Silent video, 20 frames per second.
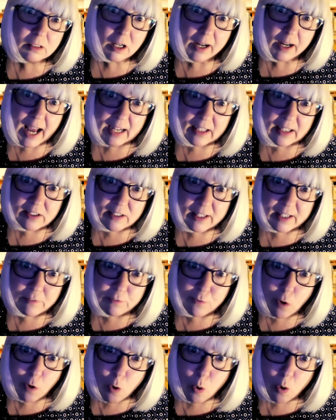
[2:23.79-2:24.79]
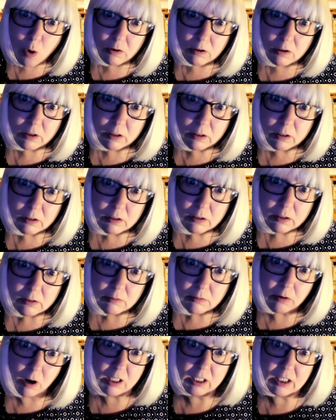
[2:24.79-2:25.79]
I actually thought,
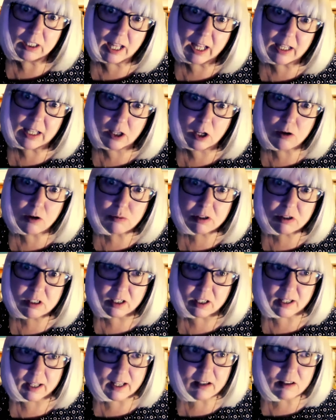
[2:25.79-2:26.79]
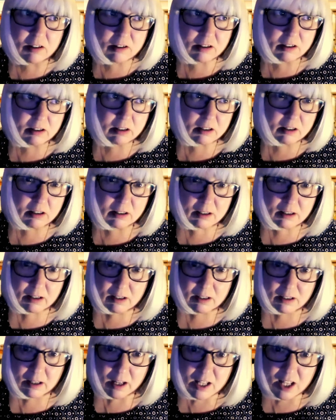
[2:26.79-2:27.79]
well, I could get used to this.
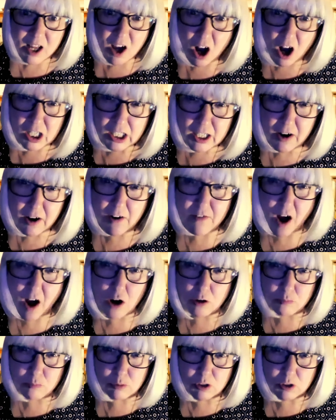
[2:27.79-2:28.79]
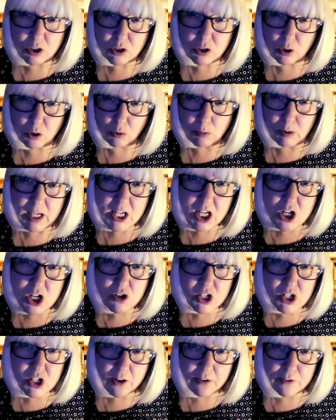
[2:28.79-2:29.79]
The idea of homeschooling
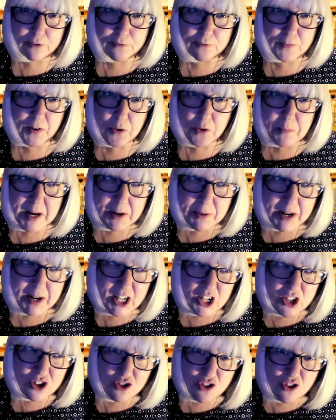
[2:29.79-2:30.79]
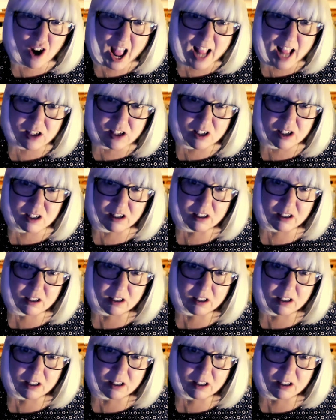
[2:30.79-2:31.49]
used to fill me with dread.